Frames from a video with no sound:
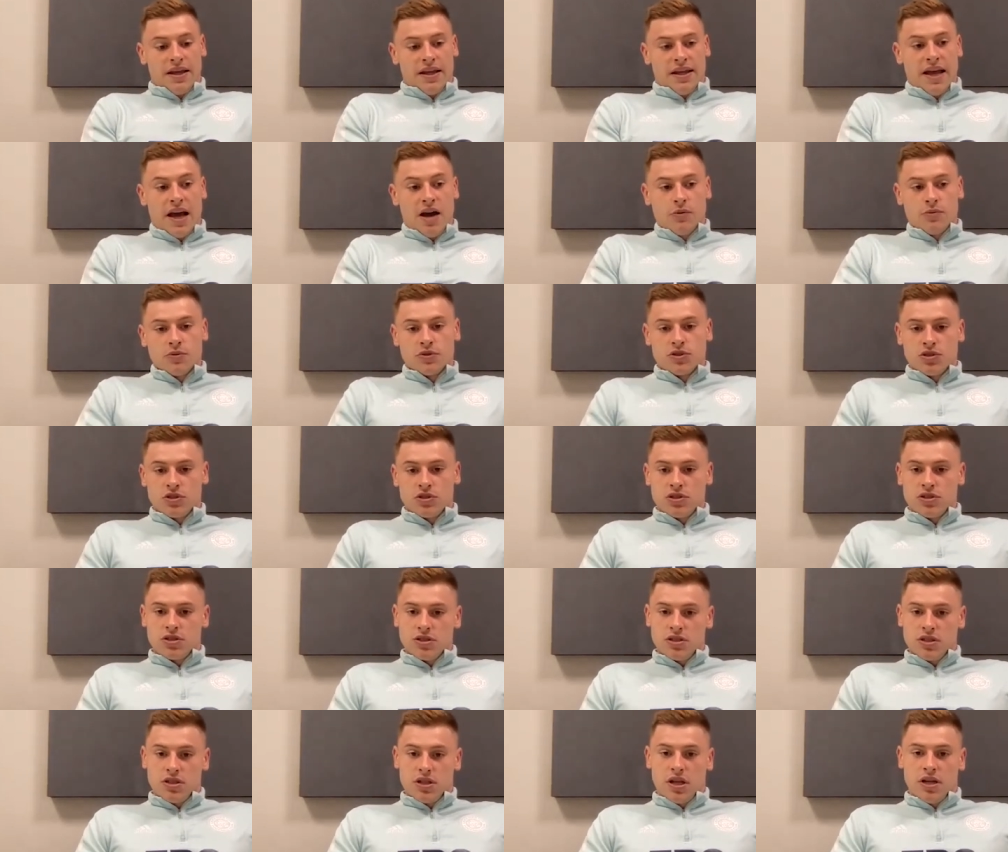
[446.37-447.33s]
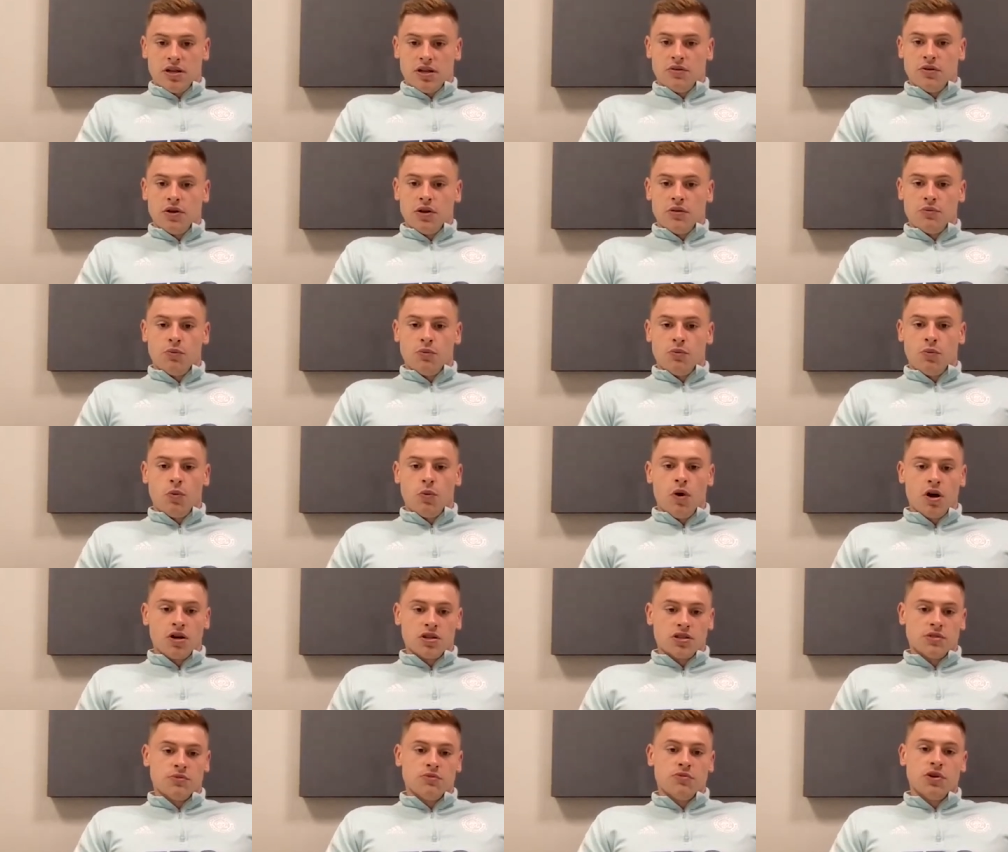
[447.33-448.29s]
he helps and, and
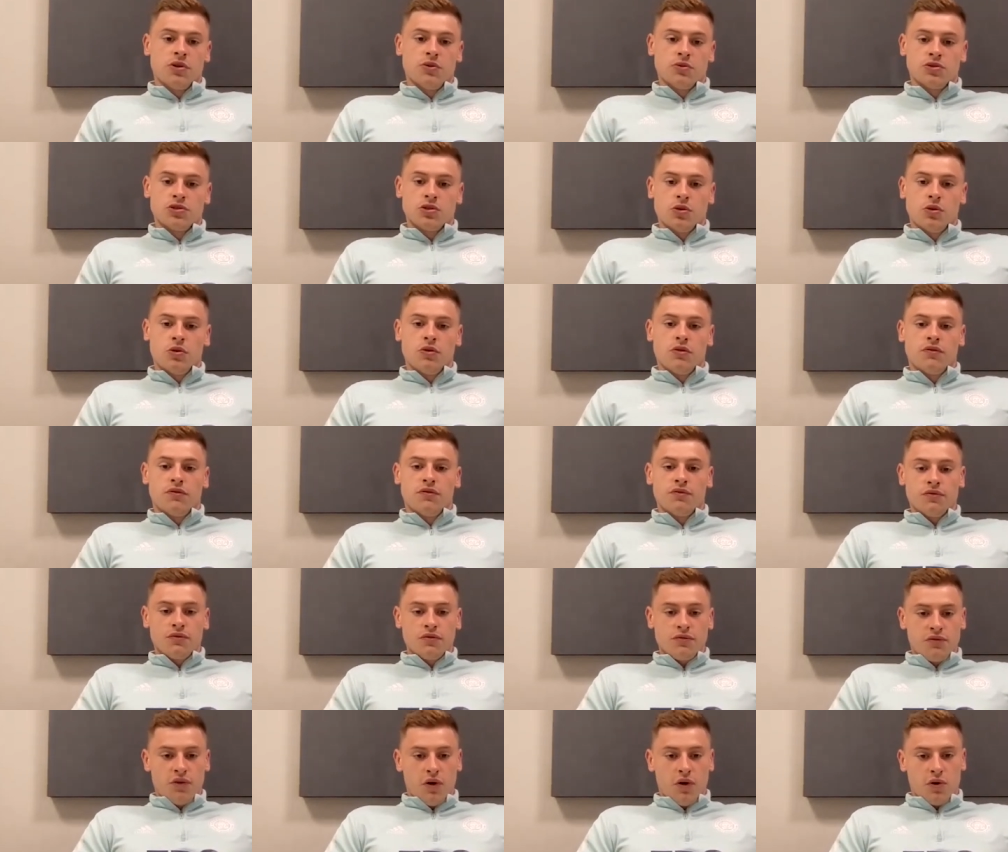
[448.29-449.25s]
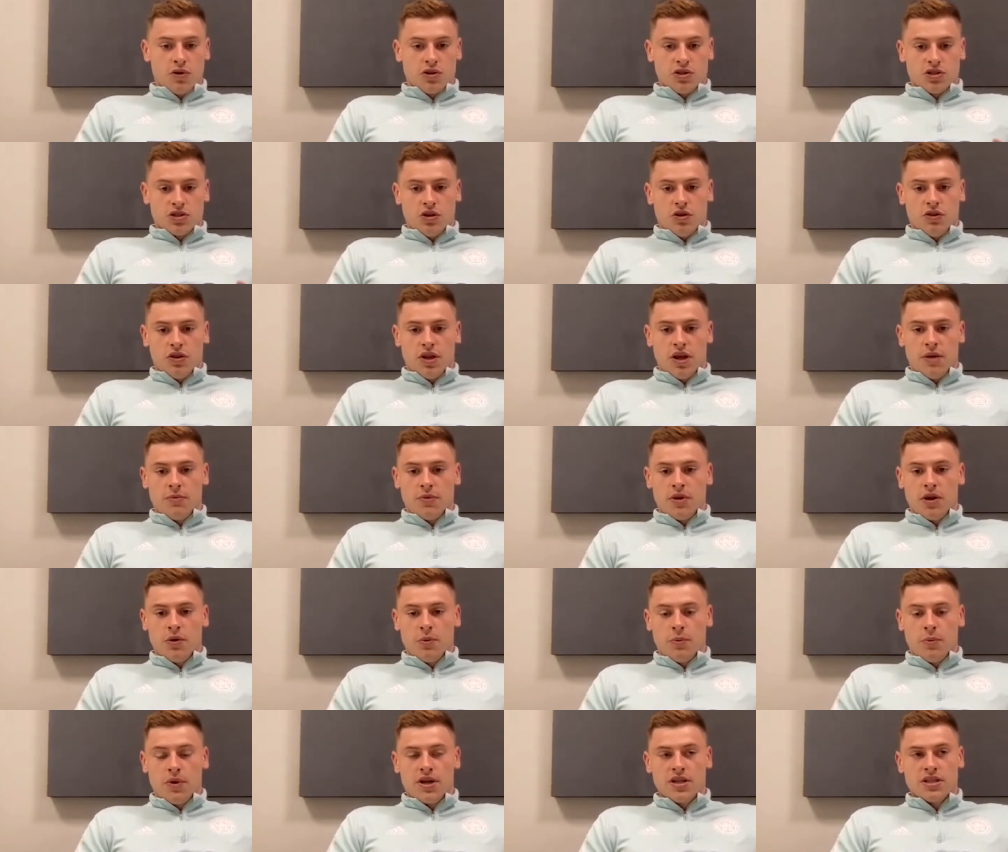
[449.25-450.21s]
works and real sort of focus on
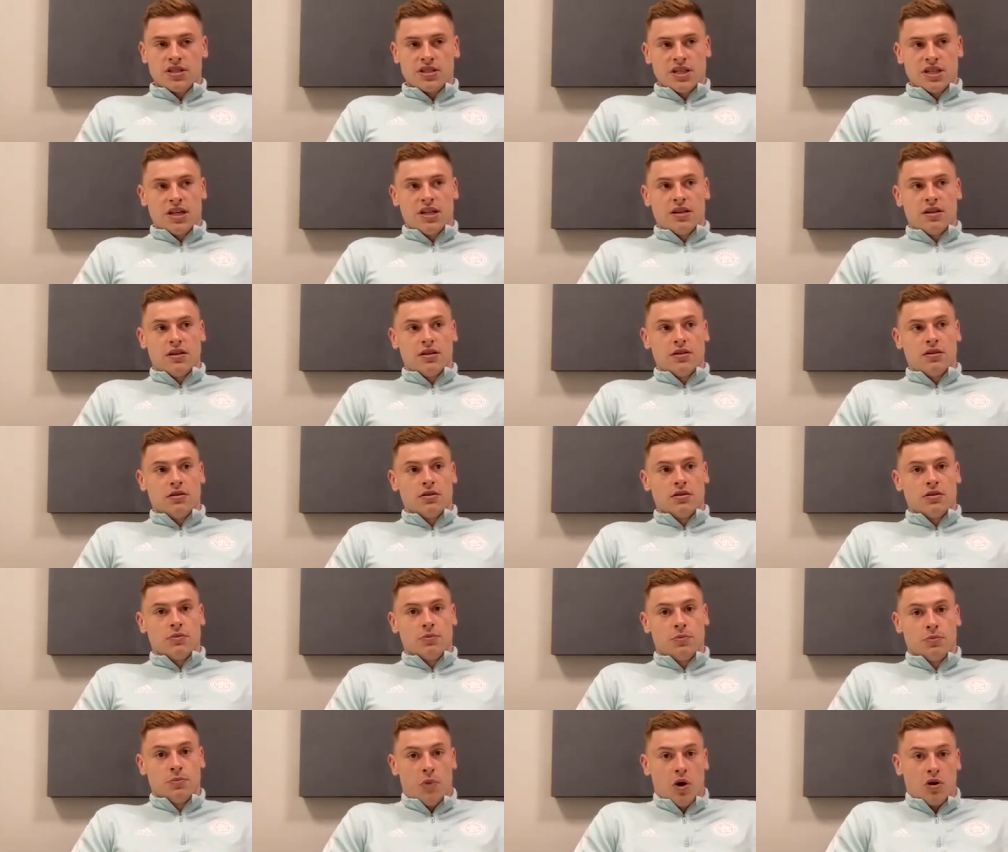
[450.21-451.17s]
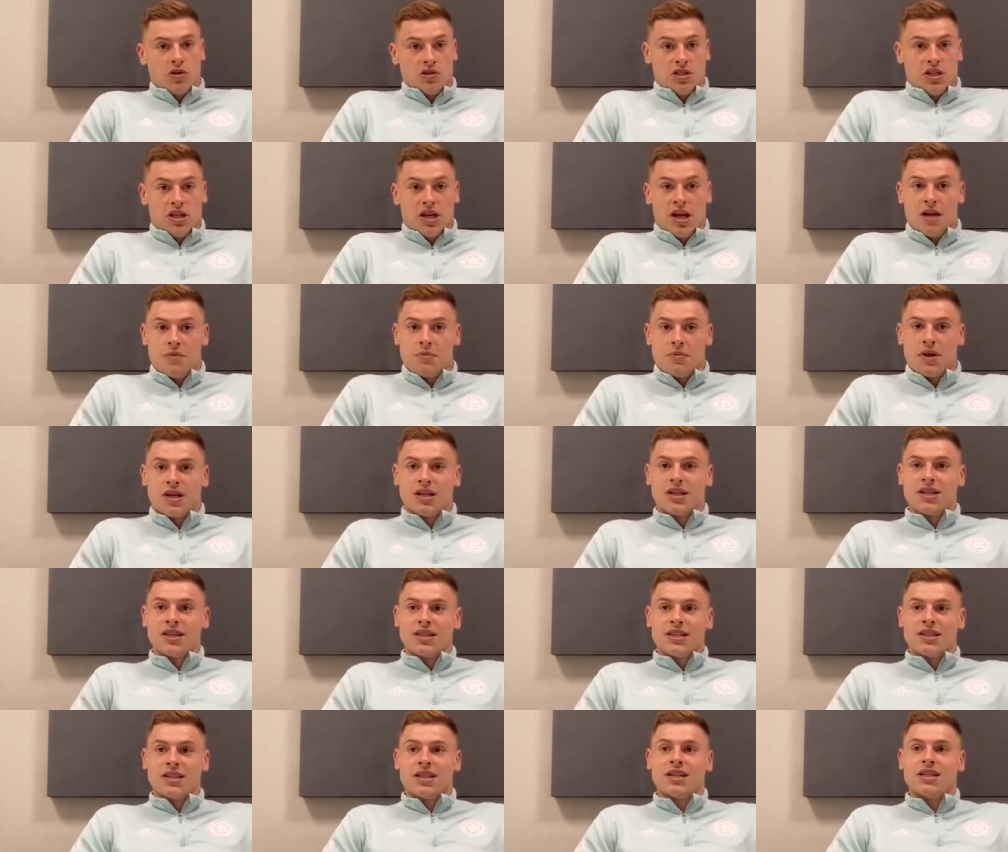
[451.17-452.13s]
them little bits and parts of the game
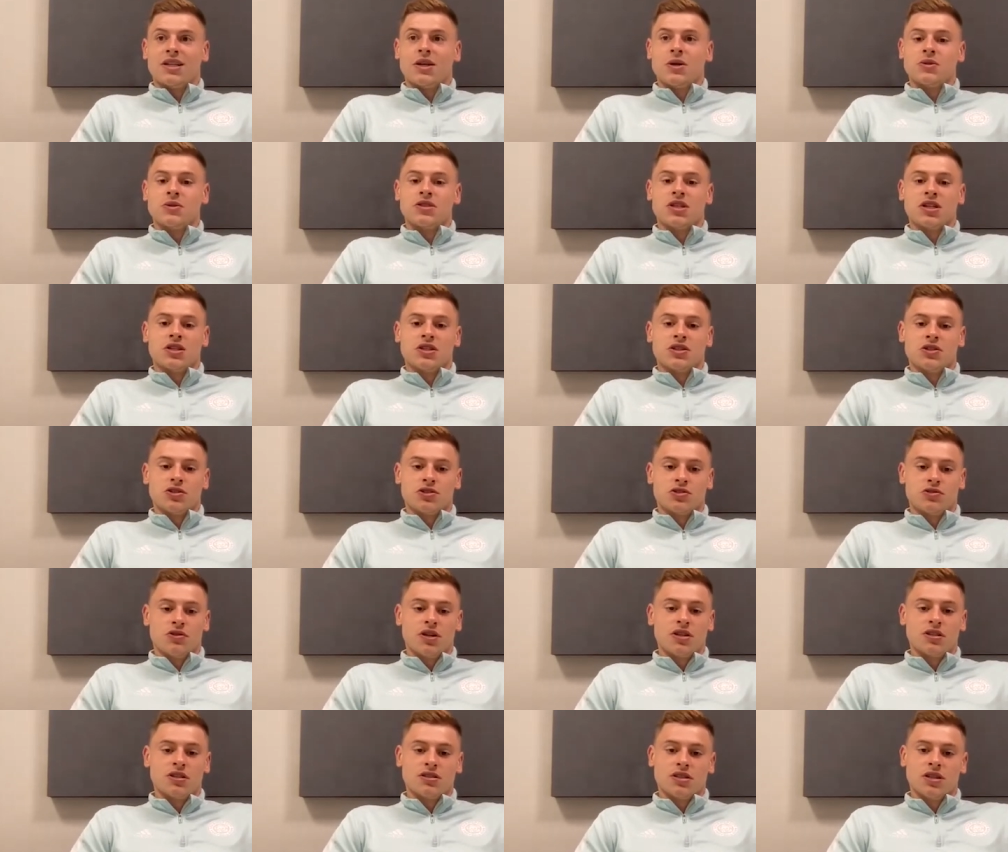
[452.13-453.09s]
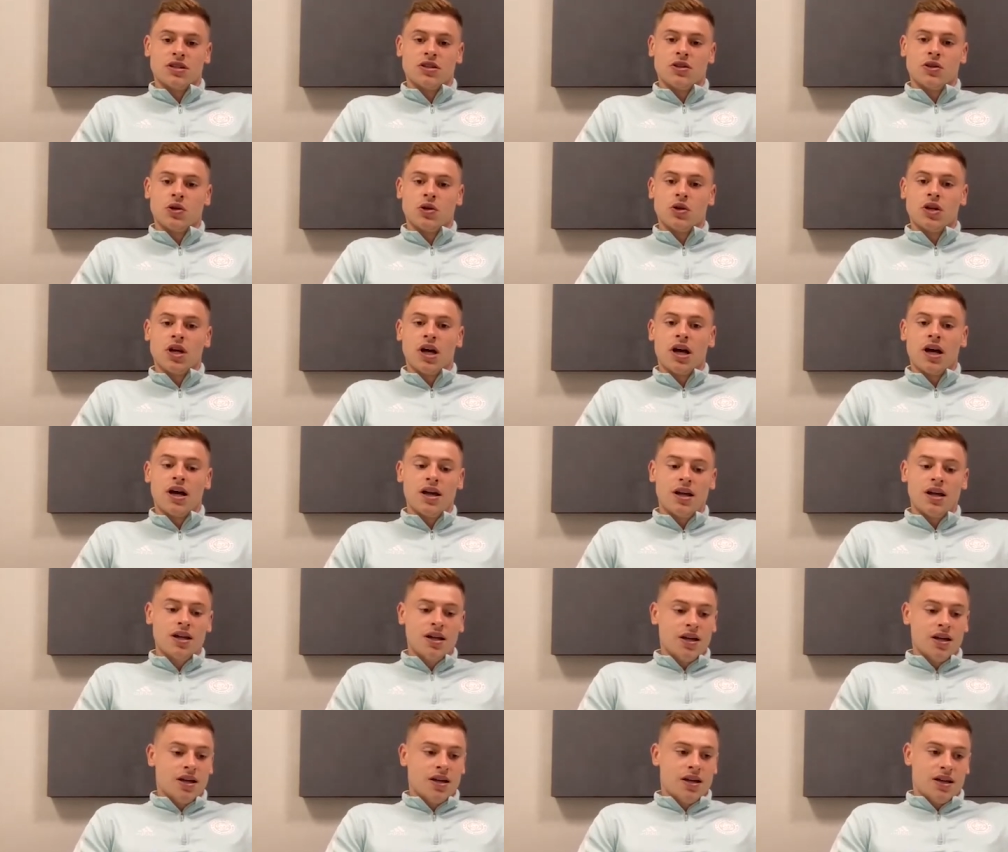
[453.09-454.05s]
that he knows that your strengths and that you're good
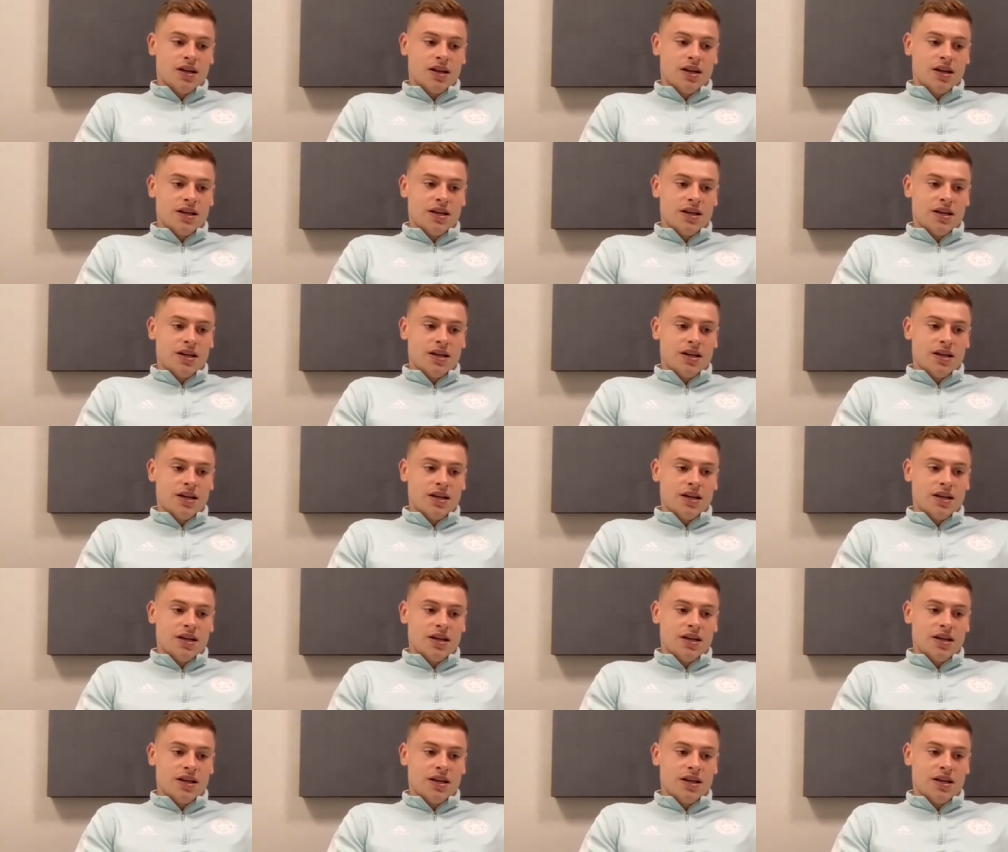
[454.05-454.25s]
at.